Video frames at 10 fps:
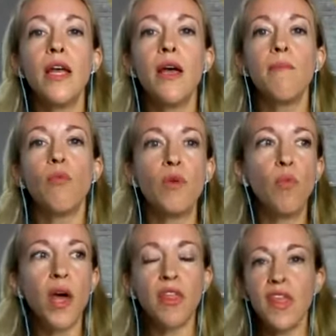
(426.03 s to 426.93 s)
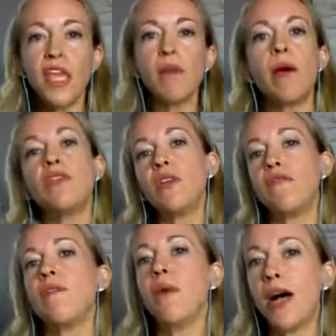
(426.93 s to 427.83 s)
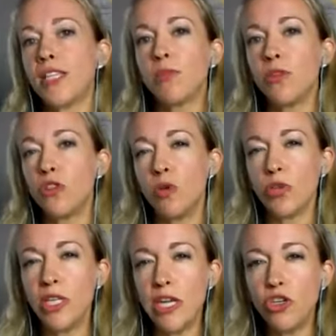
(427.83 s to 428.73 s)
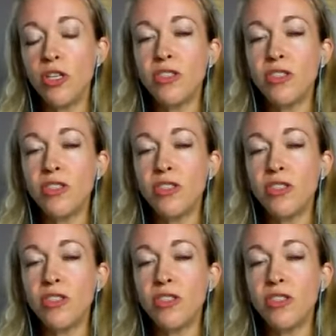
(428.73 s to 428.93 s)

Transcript: But we want to think about different possible interpretations,